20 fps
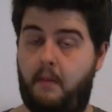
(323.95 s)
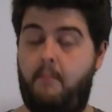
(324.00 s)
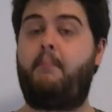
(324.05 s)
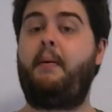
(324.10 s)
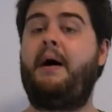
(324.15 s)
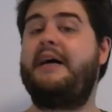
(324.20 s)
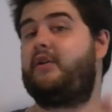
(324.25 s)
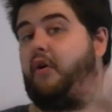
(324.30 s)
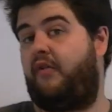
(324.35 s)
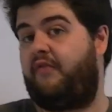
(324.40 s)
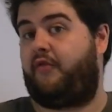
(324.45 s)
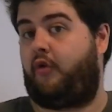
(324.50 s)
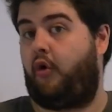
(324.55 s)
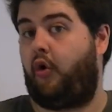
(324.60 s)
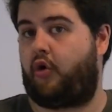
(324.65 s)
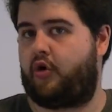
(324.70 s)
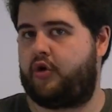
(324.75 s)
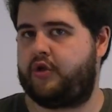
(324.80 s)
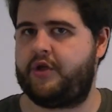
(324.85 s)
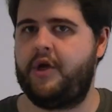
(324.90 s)
But of
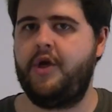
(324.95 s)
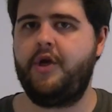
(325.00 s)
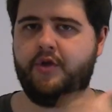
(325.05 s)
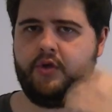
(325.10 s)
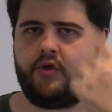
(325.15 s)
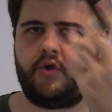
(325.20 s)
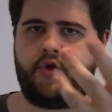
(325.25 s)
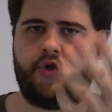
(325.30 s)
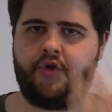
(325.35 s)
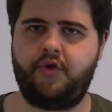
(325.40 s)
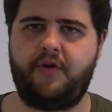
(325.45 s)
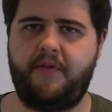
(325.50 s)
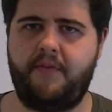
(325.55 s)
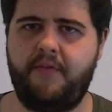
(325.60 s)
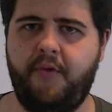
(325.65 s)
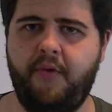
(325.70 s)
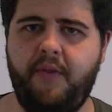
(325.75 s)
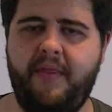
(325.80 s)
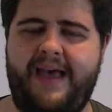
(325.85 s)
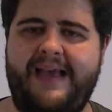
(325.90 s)
course, you
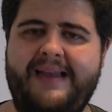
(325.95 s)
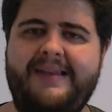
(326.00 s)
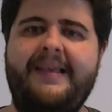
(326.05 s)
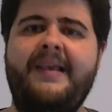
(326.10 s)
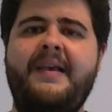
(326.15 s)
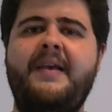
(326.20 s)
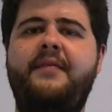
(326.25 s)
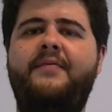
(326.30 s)
shouldn't do that.